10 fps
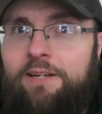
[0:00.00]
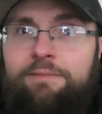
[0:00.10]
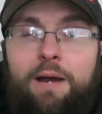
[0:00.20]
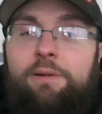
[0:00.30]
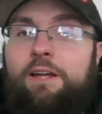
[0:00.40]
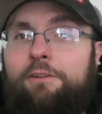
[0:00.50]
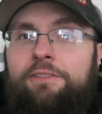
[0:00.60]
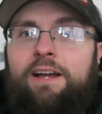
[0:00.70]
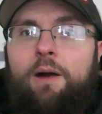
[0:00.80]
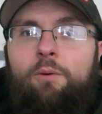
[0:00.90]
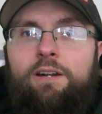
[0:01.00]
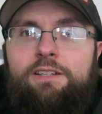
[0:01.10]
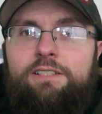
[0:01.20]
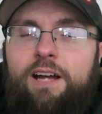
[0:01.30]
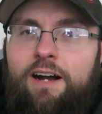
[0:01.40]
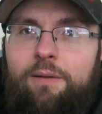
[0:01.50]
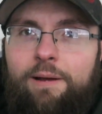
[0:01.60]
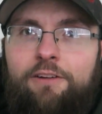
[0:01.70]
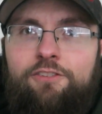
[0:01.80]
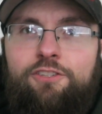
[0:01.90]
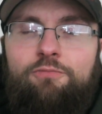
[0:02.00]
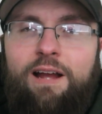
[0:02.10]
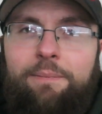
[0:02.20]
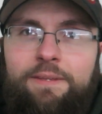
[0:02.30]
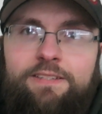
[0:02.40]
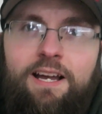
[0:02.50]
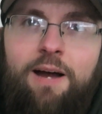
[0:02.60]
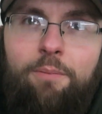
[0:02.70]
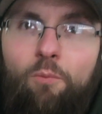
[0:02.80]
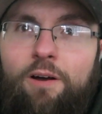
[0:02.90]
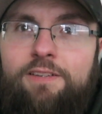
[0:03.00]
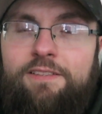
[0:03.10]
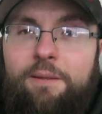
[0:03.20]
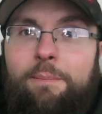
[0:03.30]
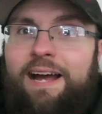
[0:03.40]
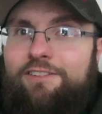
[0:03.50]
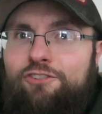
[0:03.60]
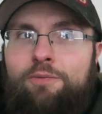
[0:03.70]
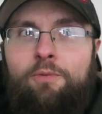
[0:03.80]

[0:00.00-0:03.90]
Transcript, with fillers: Now another thing I wanted to talk about just to wrap this up was the Master